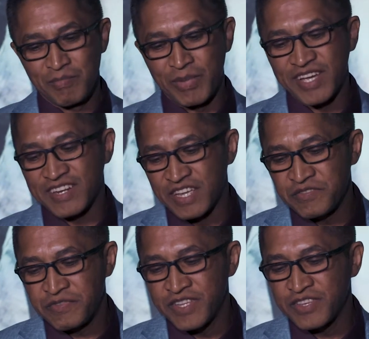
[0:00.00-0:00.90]
my
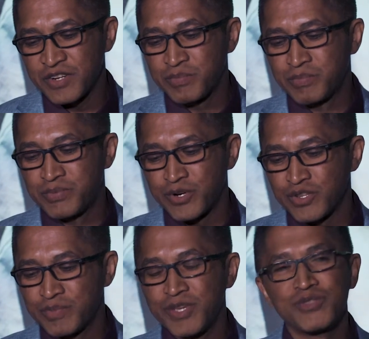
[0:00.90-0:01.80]
grandfather
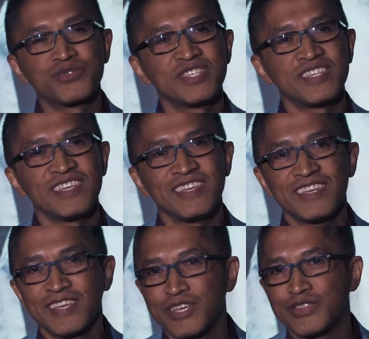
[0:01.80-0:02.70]
brought me to see
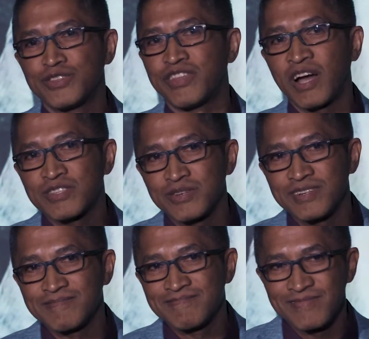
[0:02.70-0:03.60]
the doctor.
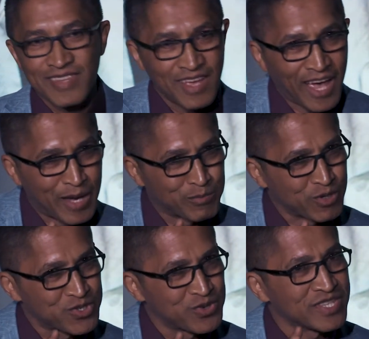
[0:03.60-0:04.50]
I'm
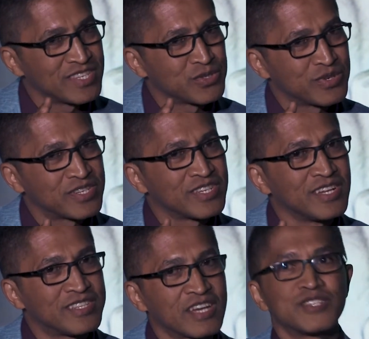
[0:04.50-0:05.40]
not sure these were
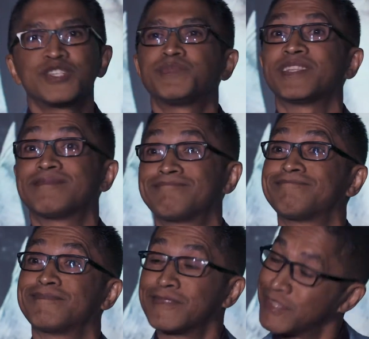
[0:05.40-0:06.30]
real doctors, but
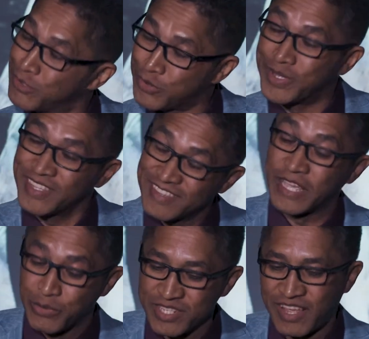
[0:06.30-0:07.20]
to me,
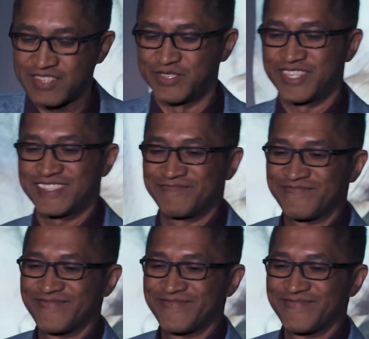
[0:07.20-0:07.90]
they were doctors.